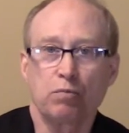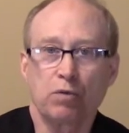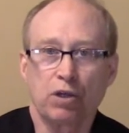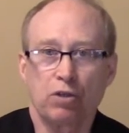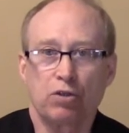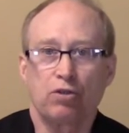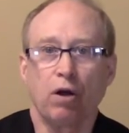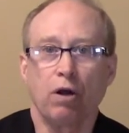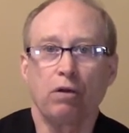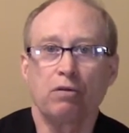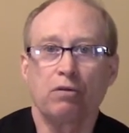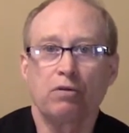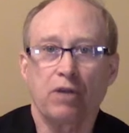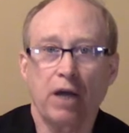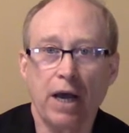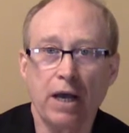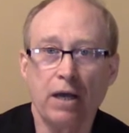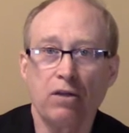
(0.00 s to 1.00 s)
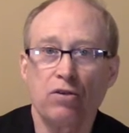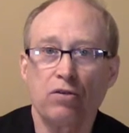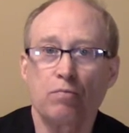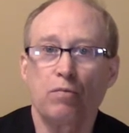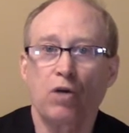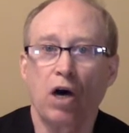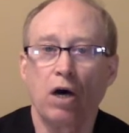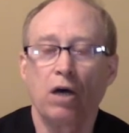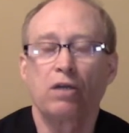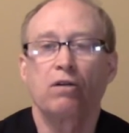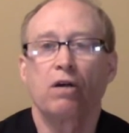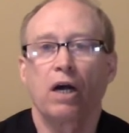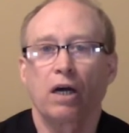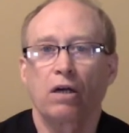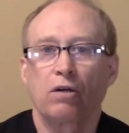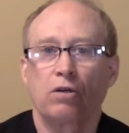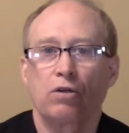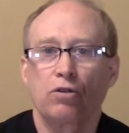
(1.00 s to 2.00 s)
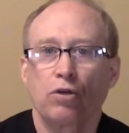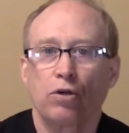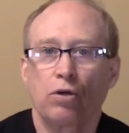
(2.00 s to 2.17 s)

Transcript: consultants and some contractors